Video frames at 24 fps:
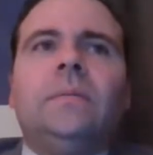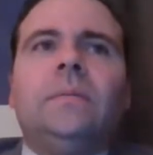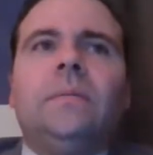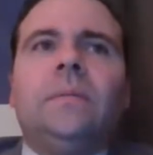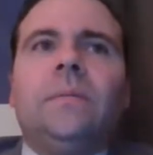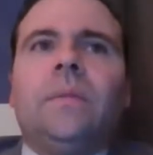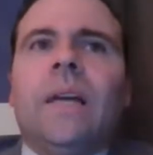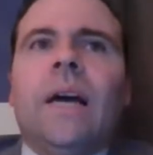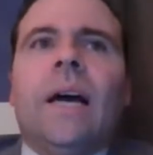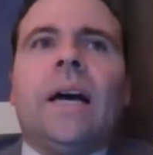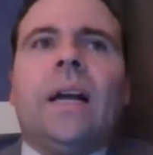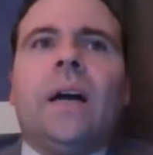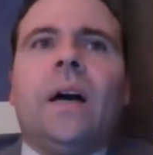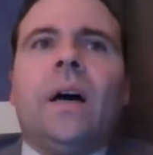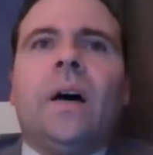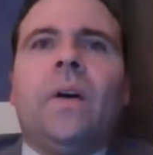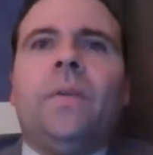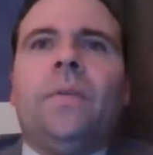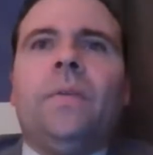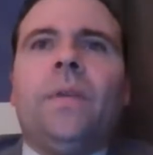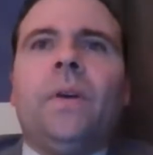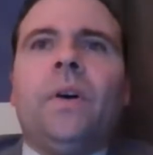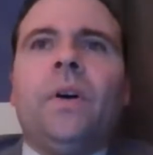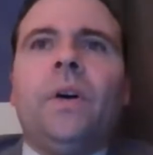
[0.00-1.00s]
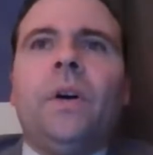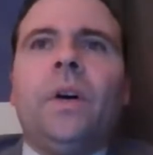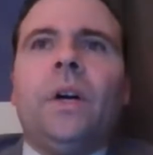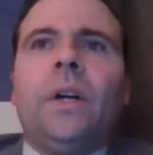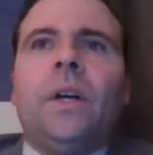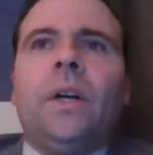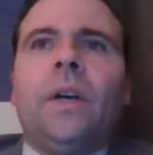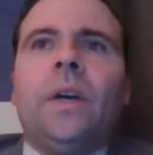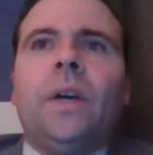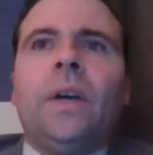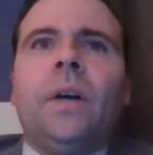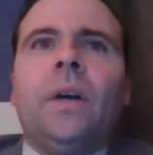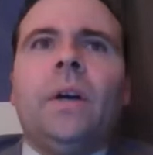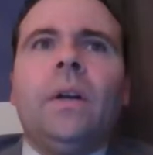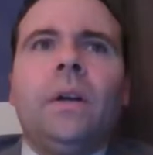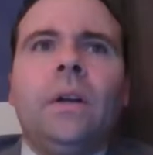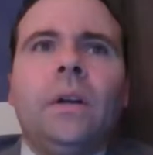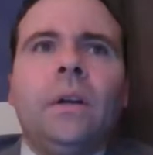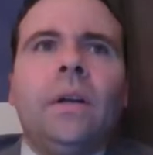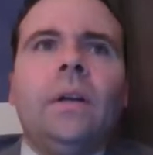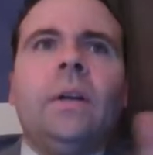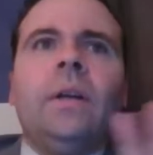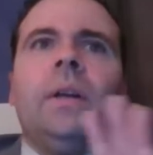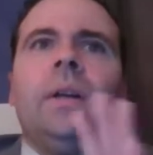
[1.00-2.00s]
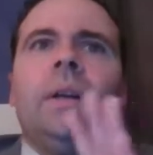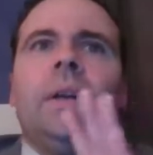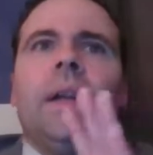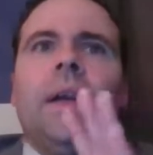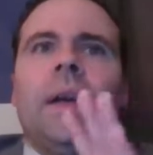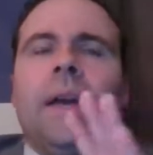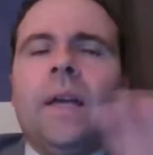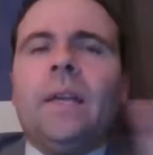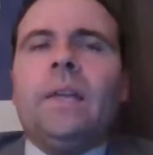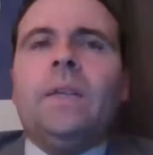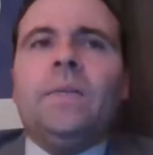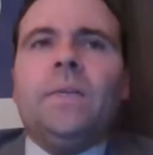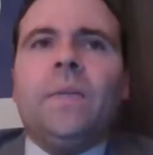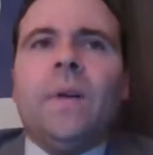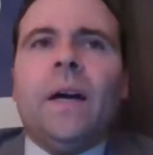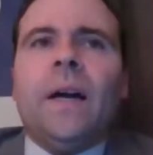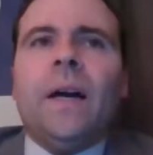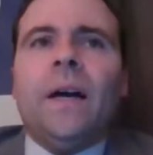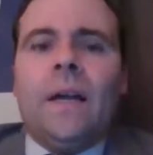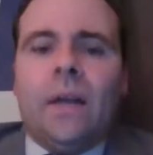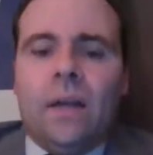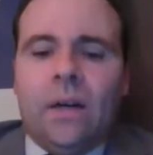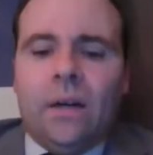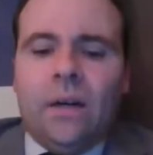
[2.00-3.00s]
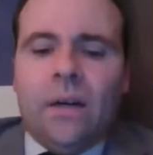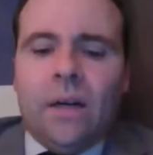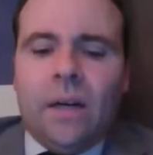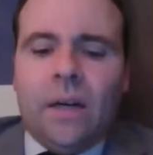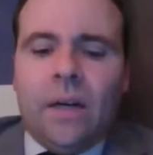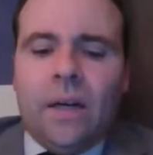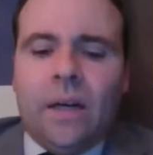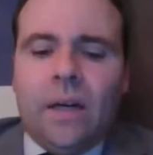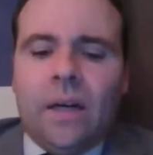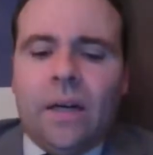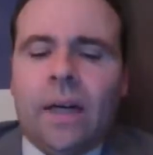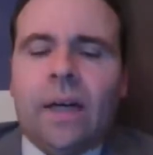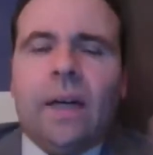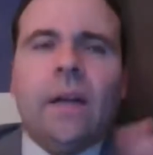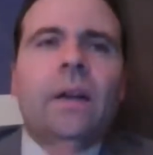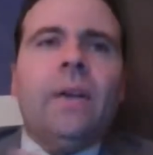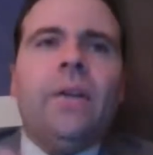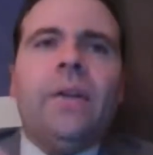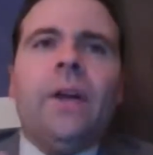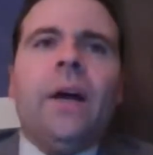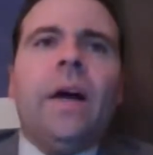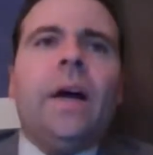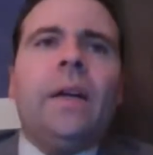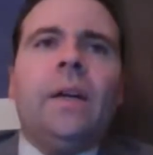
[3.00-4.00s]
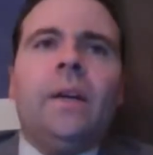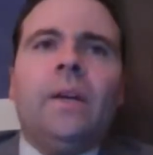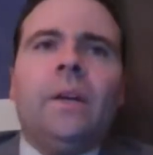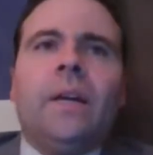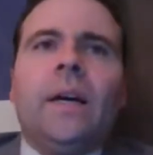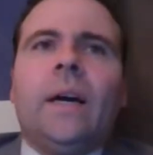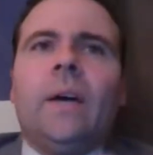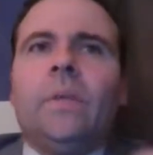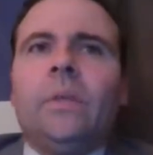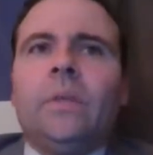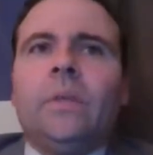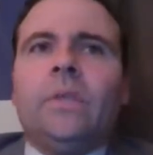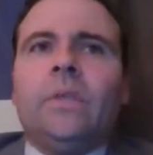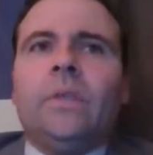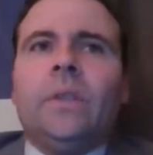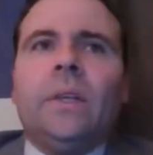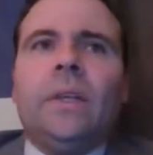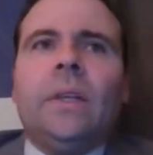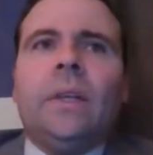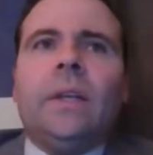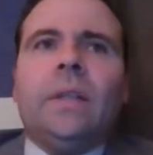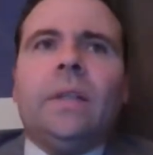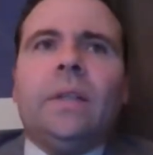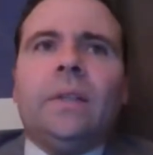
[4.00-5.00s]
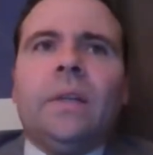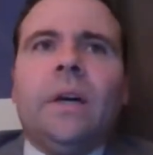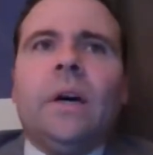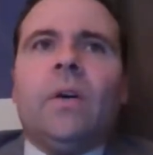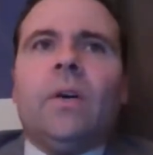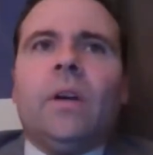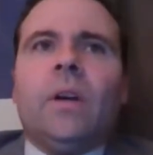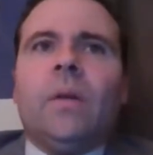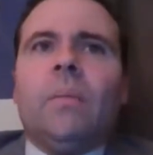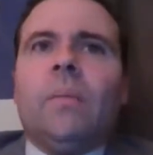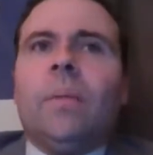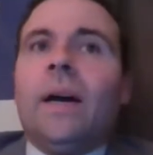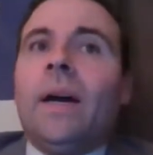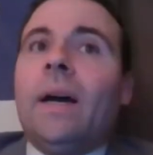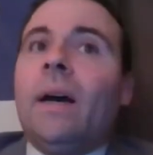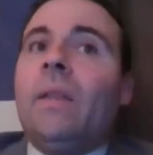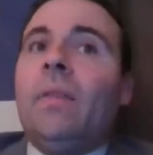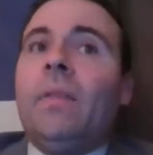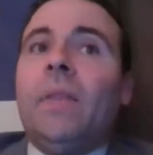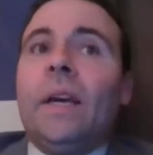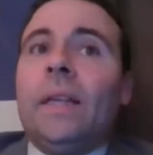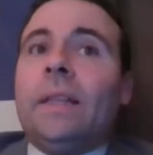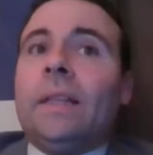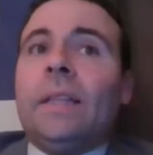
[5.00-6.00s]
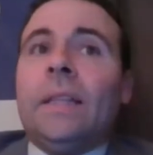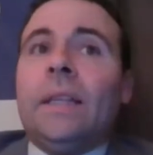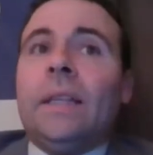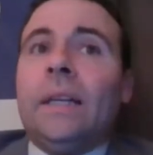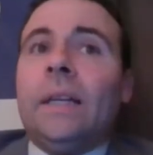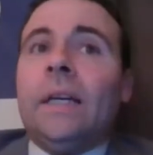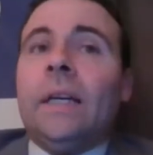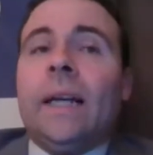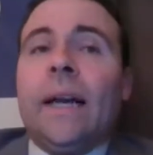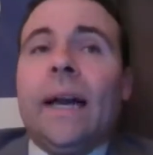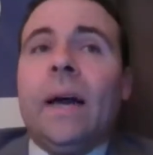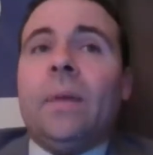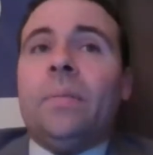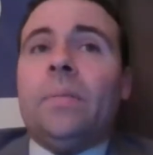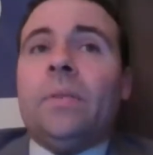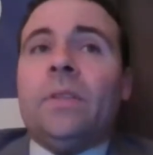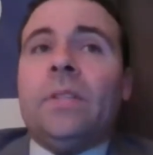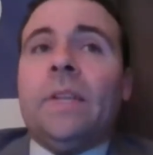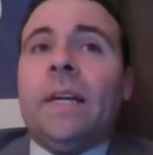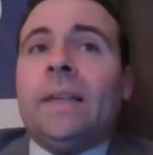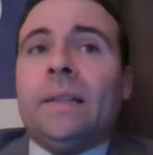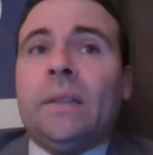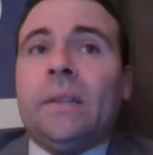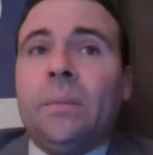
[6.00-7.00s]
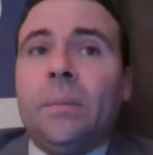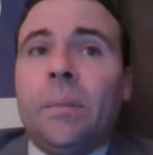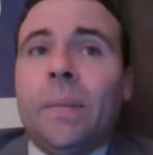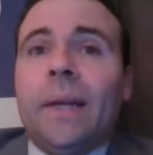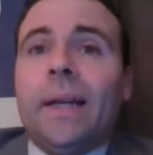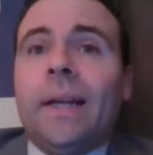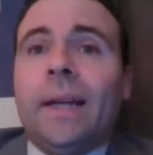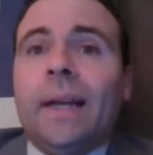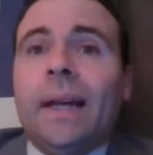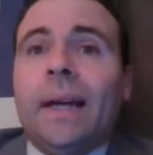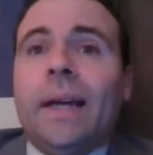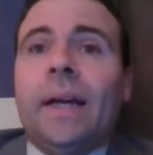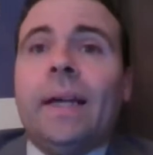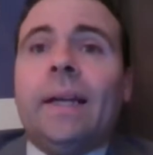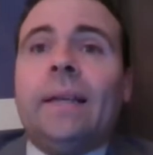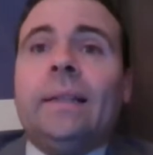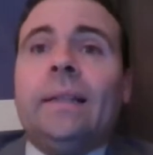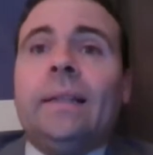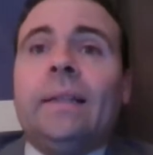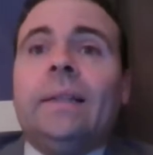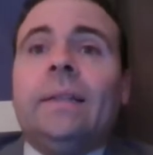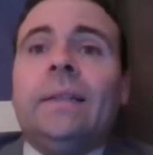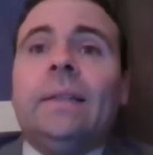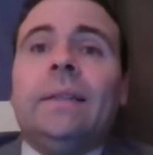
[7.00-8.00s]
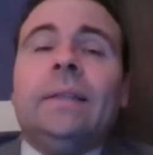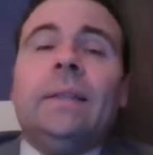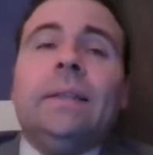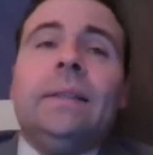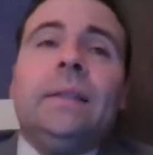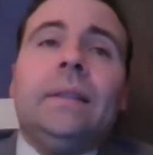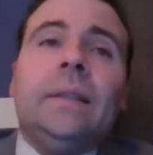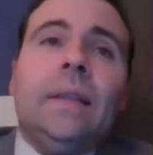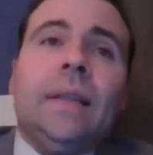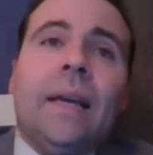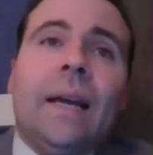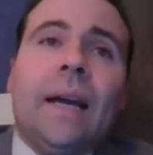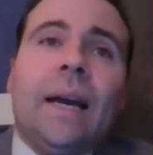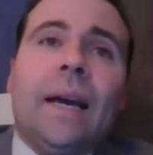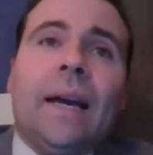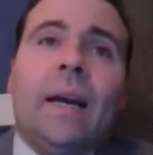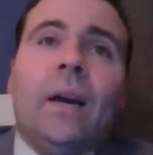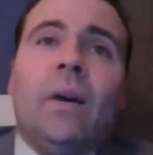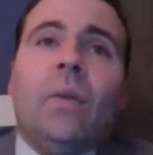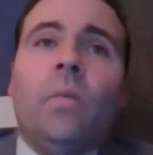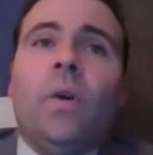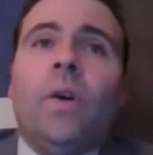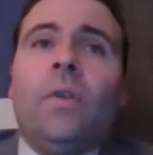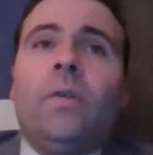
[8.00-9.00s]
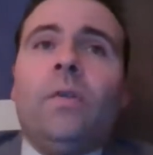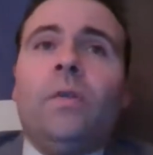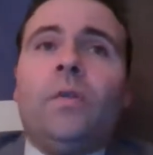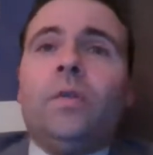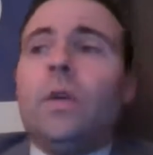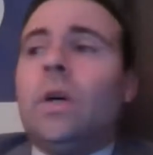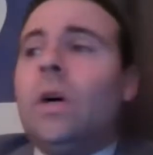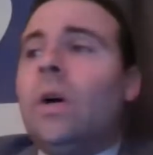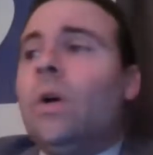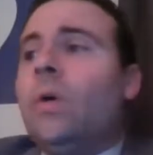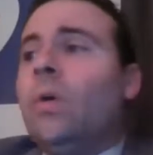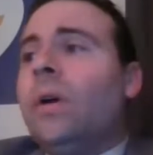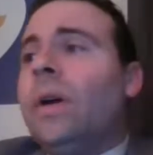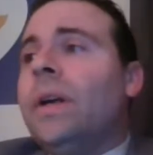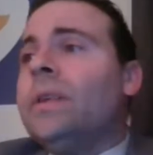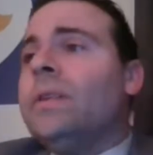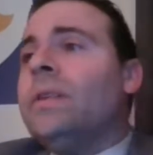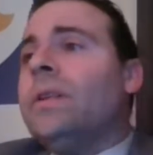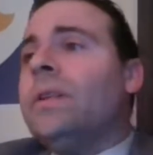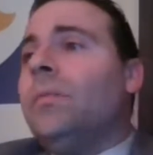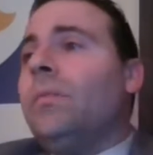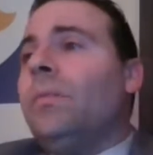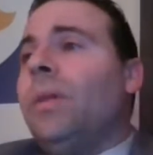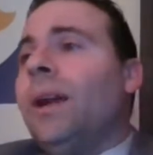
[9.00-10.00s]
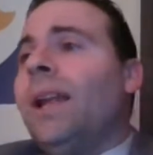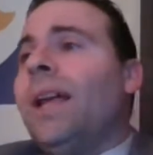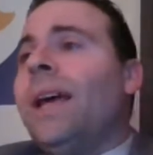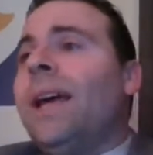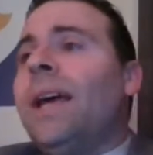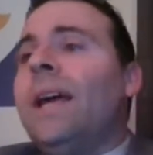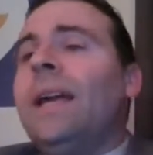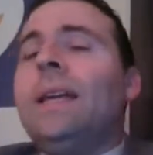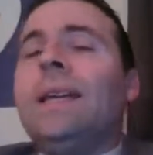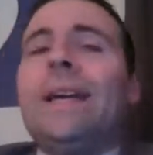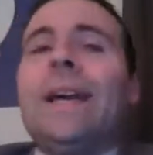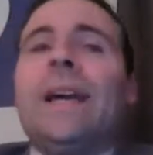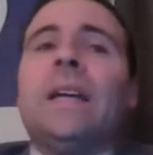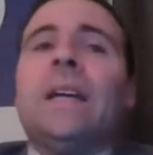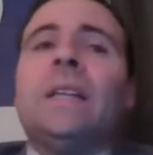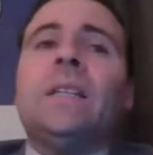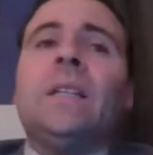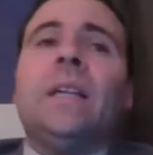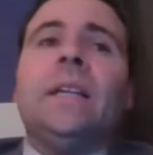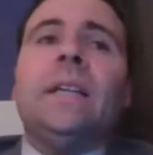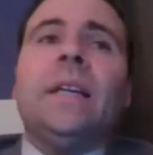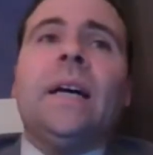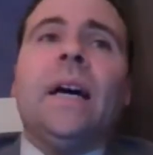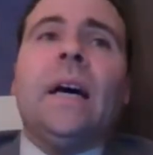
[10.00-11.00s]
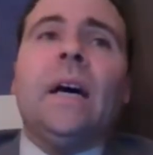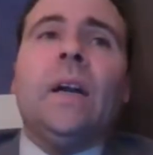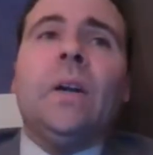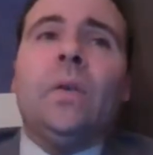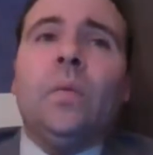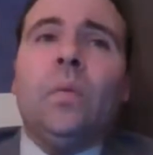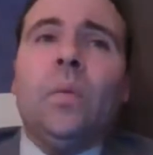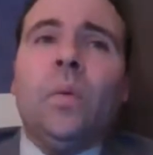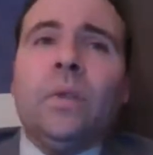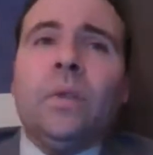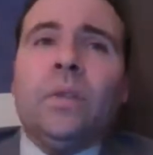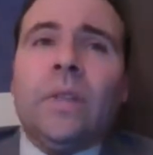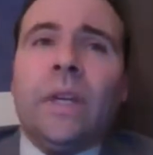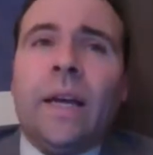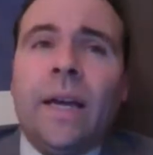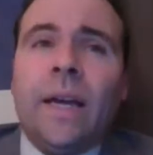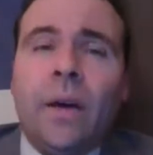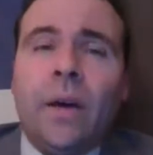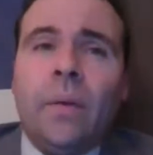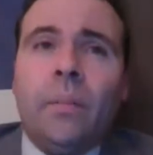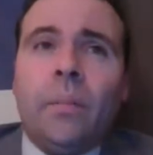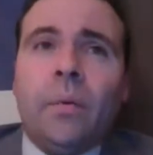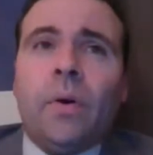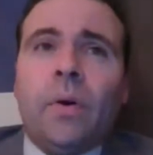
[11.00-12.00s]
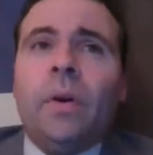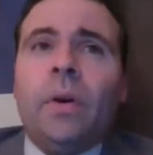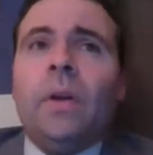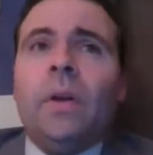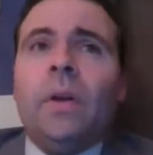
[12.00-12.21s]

got off the hook here. He's fine. Aaron Donald, I was talking about, nothing good happens after midnight. The guy withdrawn his complaint. Actually, Donald was a helper